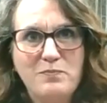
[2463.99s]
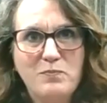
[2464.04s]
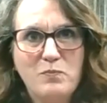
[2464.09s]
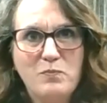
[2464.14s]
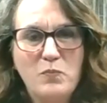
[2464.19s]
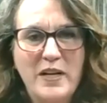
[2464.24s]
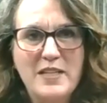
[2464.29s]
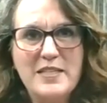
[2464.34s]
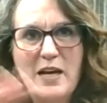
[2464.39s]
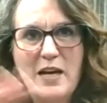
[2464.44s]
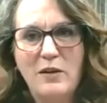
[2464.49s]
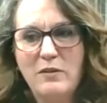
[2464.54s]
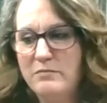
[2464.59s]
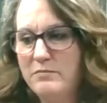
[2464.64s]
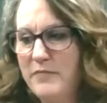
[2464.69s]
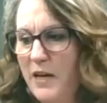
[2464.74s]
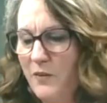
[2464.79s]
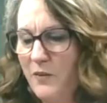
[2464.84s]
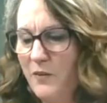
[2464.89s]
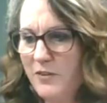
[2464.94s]
when it's out
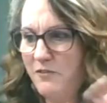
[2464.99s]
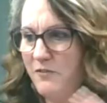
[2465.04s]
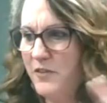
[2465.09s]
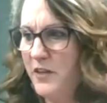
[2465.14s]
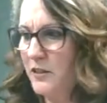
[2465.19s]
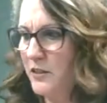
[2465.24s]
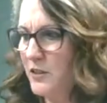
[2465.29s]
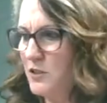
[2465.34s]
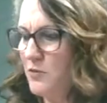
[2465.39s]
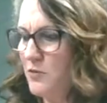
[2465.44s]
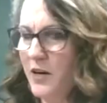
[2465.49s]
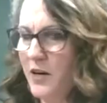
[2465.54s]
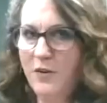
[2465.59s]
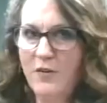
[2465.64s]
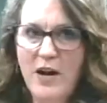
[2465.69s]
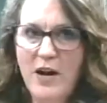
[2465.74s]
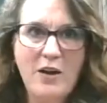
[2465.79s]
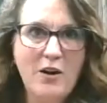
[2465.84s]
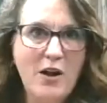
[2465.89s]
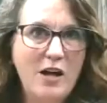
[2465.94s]
in the field, it's running around,